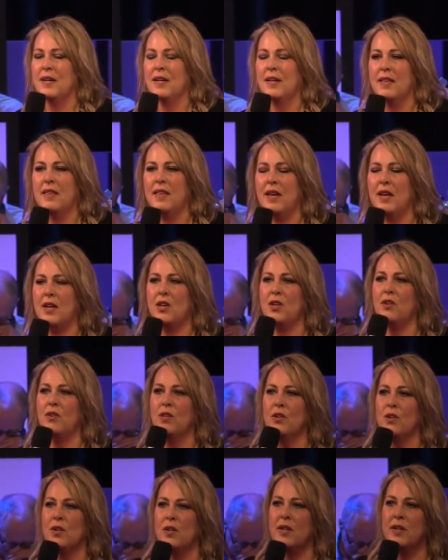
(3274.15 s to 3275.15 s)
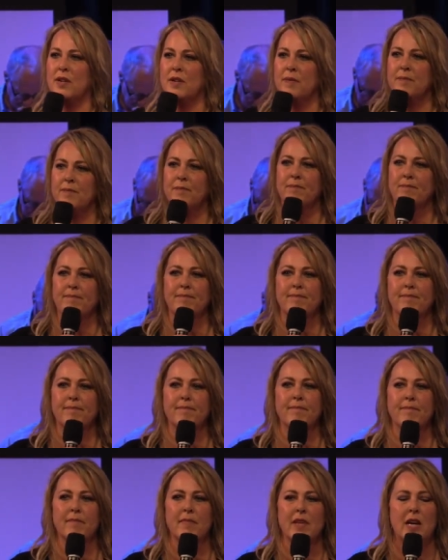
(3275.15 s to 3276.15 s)
Thank you, Lord.
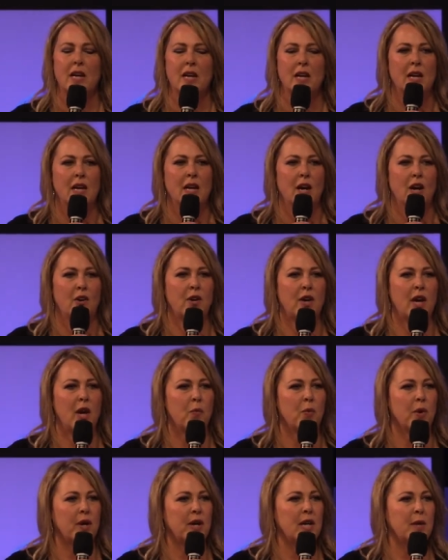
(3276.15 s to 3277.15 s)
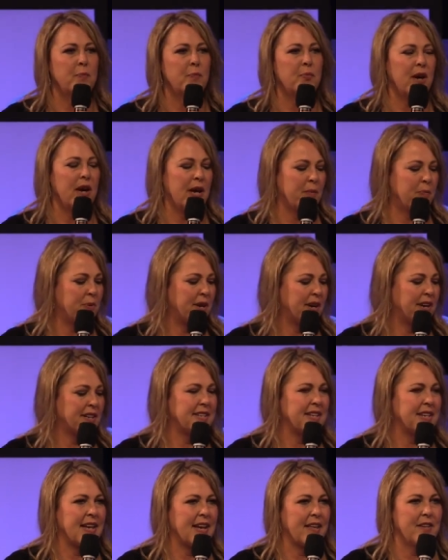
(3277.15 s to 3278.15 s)
Okay, we're going to pray a prayer
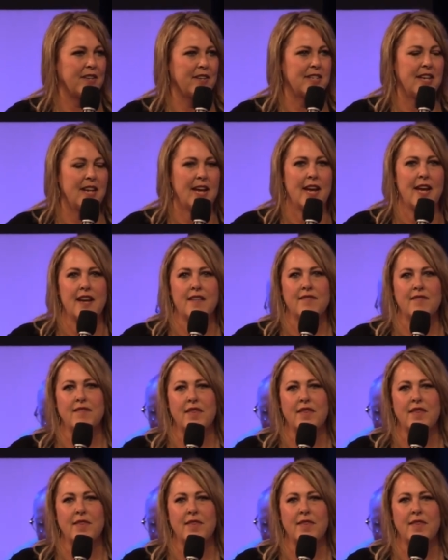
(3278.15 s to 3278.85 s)
together today